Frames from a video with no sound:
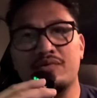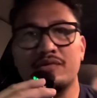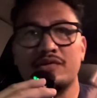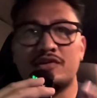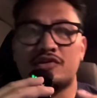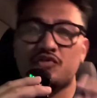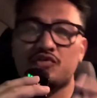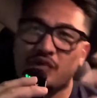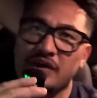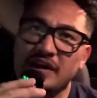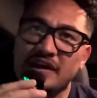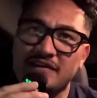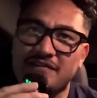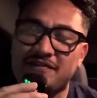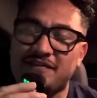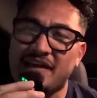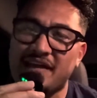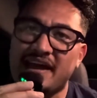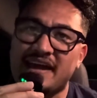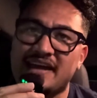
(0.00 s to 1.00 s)
green
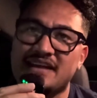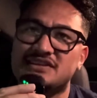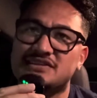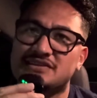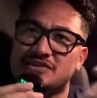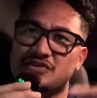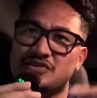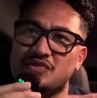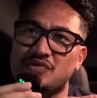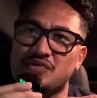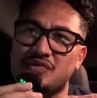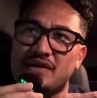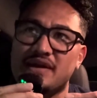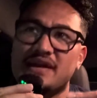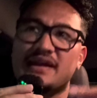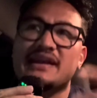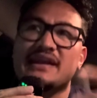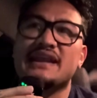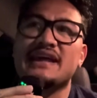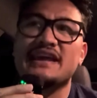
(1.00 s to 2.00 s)
flag to
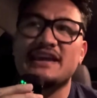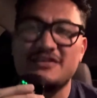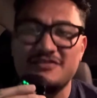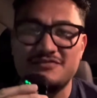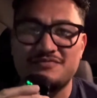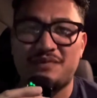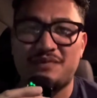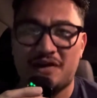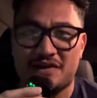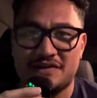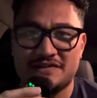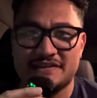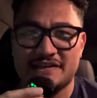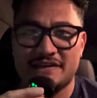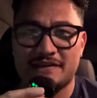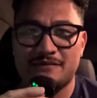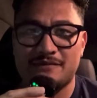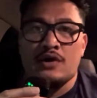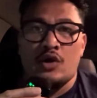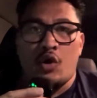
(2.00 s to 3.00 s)
leave
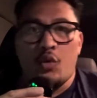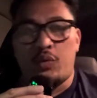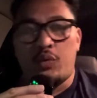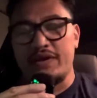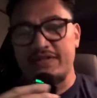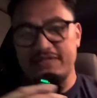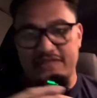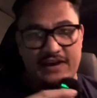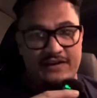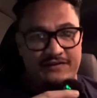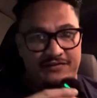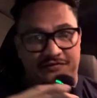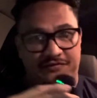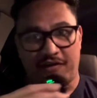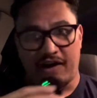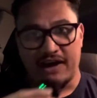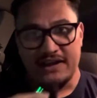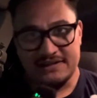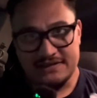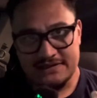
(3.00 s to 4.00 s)
boxing. When that
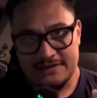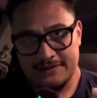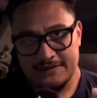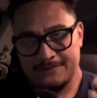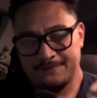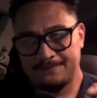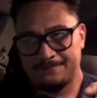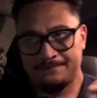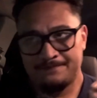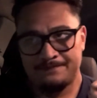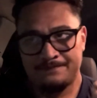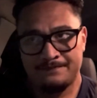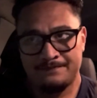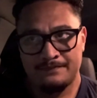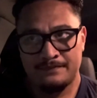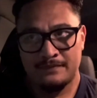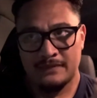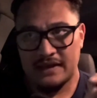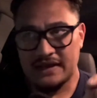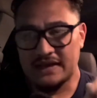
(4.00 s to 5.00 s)
fight
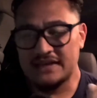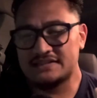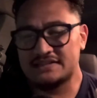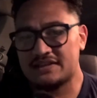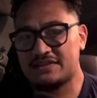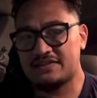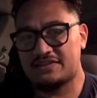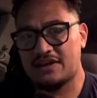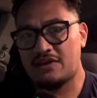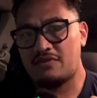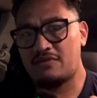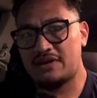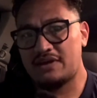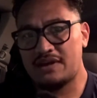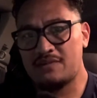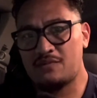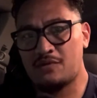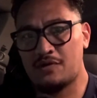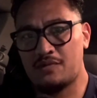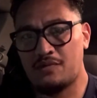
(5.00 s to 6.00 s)
isn't there
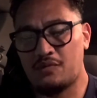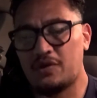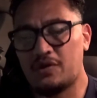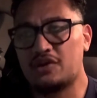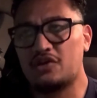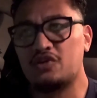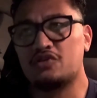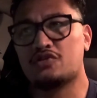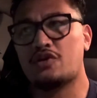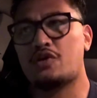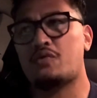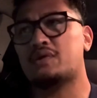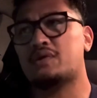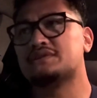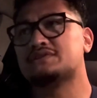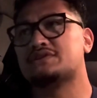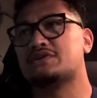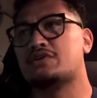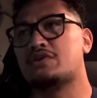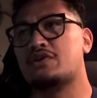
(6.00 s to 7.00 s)
anymore, when you don't want
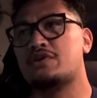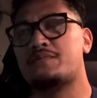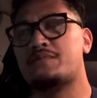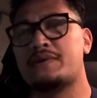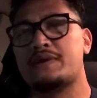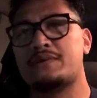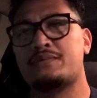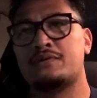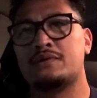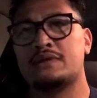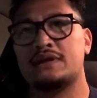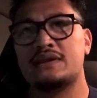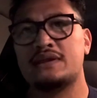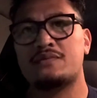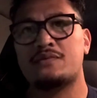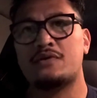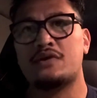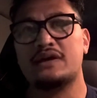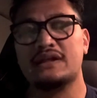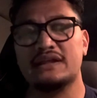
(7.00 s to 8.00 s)
to hurt people
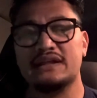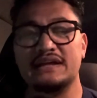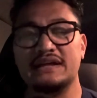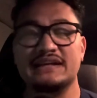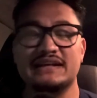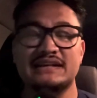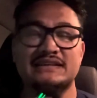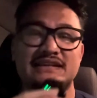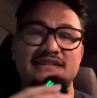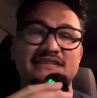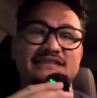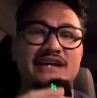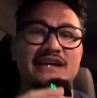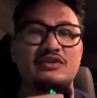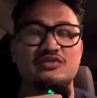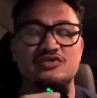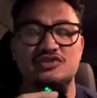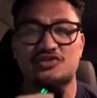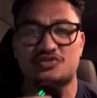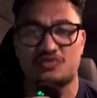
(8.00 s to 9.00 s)
anymore, it
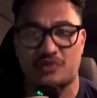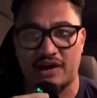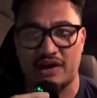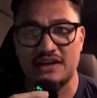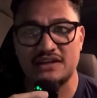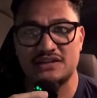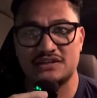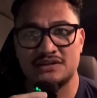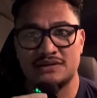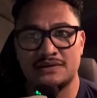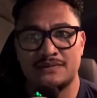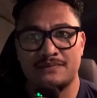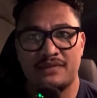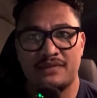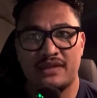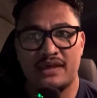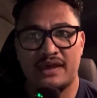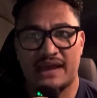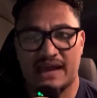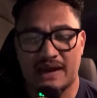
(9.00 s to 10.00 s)
sounds strange
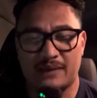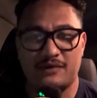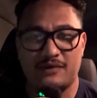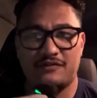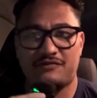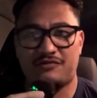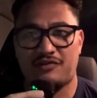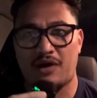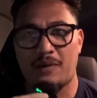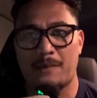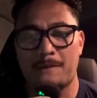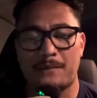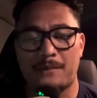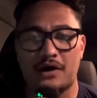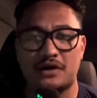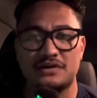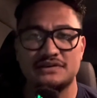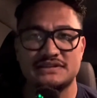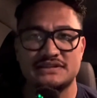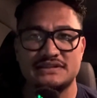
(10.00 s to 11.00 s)
coming from
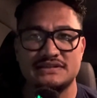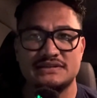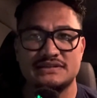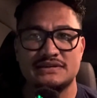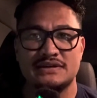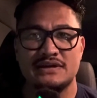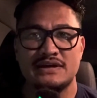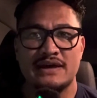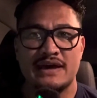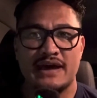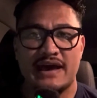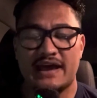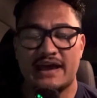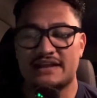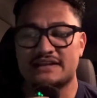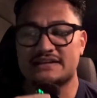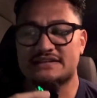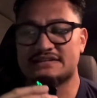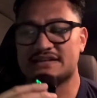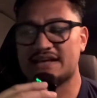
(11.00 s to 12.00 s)
boxers
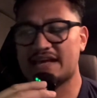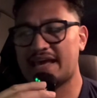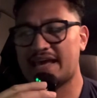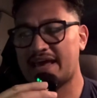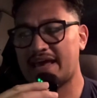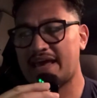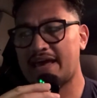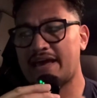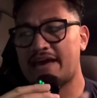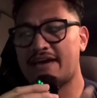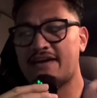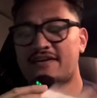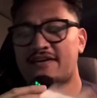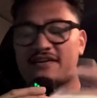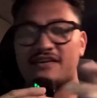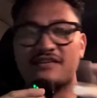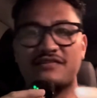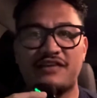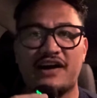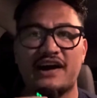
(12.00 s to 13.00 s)
and to hear
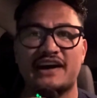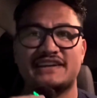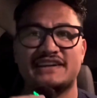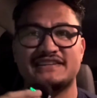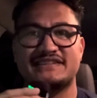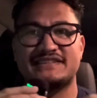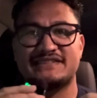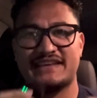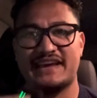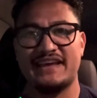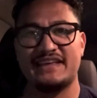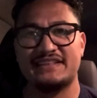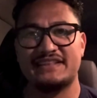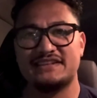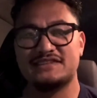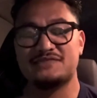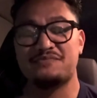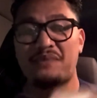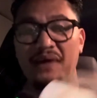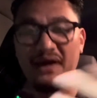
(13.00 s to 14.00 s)
fighters say
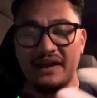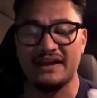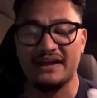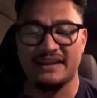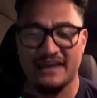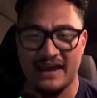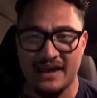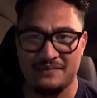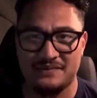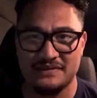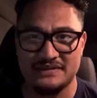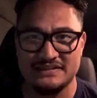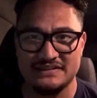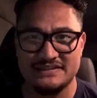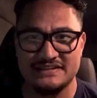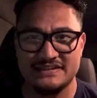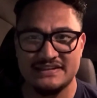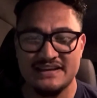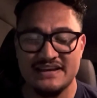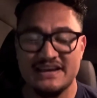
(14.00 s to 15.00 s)
this, but it
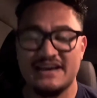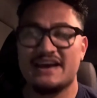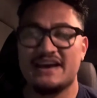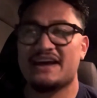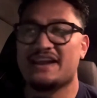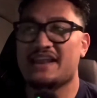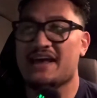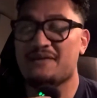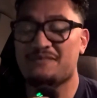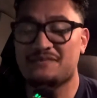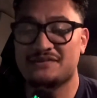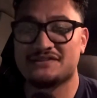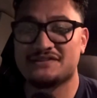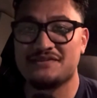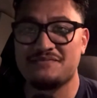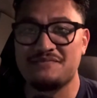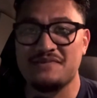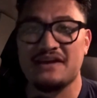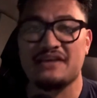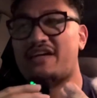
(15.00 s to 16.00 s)
happens. It happened
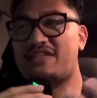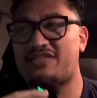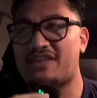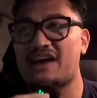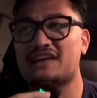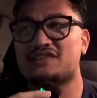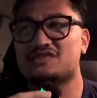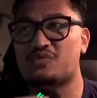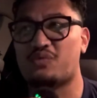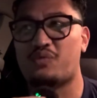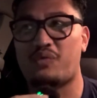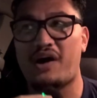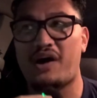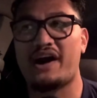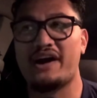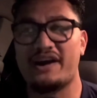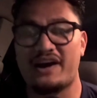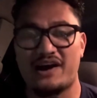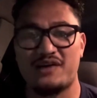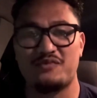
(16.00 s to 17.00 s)
to me. That's
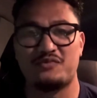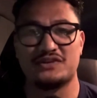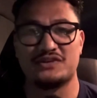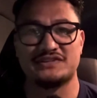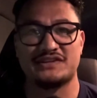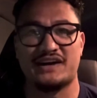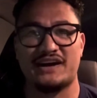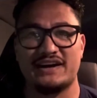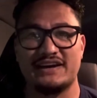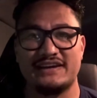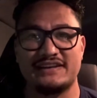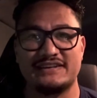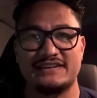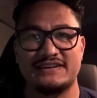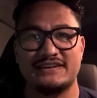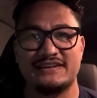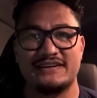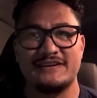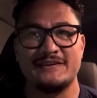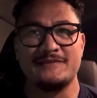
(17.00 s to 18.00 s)
why I'm retired.
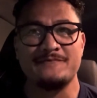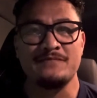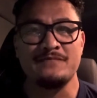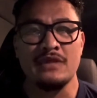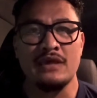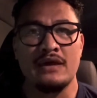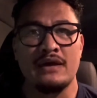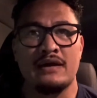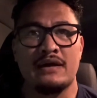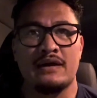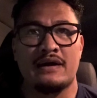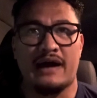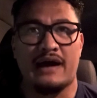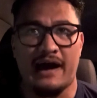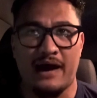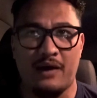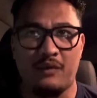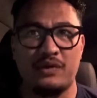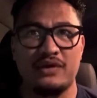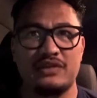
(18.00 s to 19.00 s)

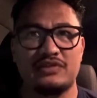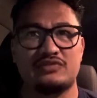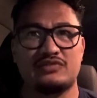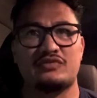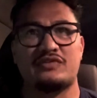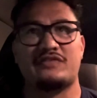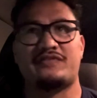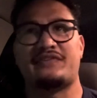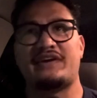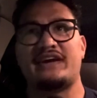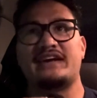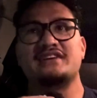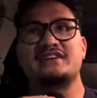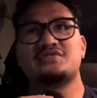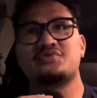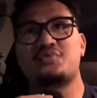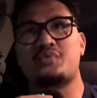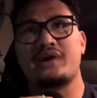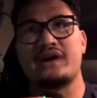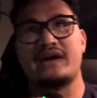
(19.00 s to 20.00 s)
I went through a
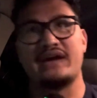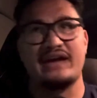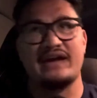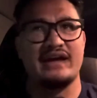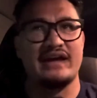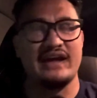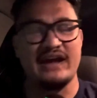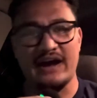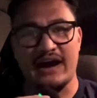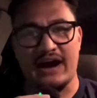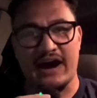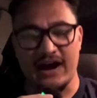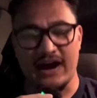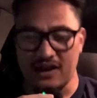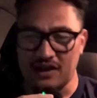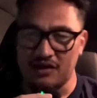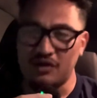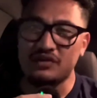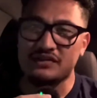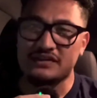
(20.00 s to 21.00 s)
phase where I
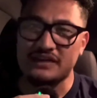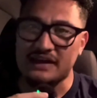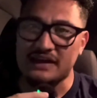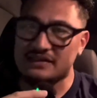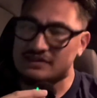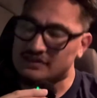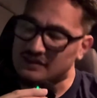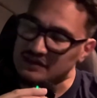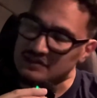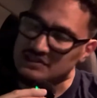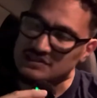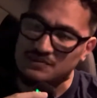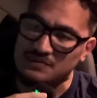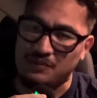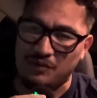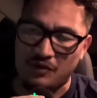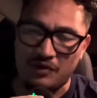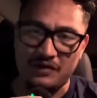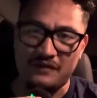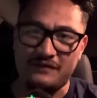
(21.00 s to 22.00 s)
looked at the
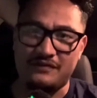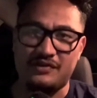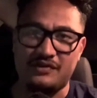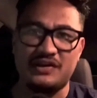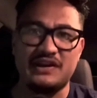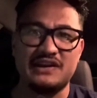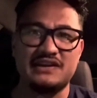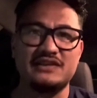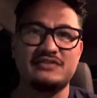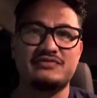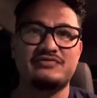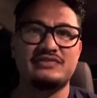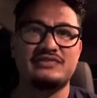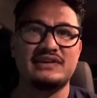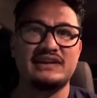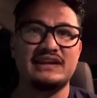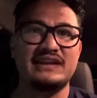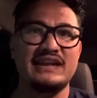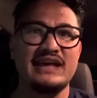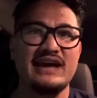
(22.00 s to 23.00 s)
sport very
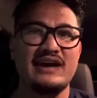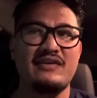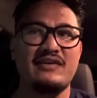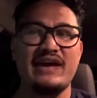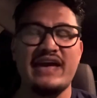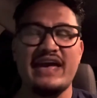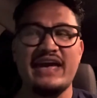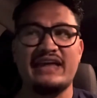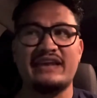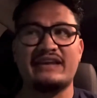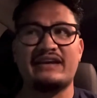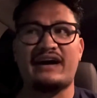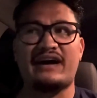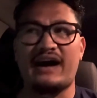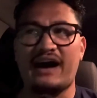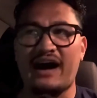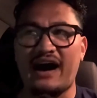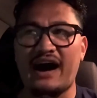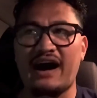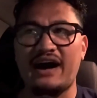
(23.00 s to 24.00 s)
differently now, and
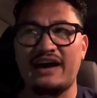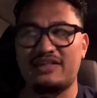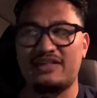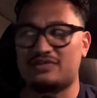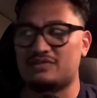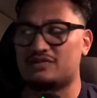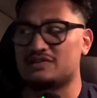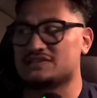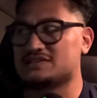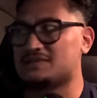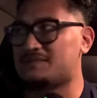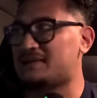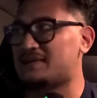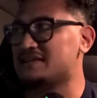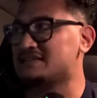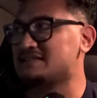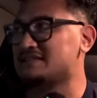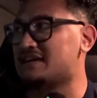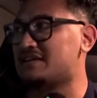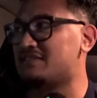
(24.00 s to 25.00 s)
I thought to
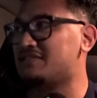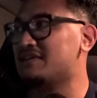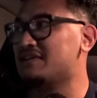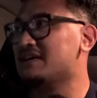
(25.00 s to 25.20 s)
myself,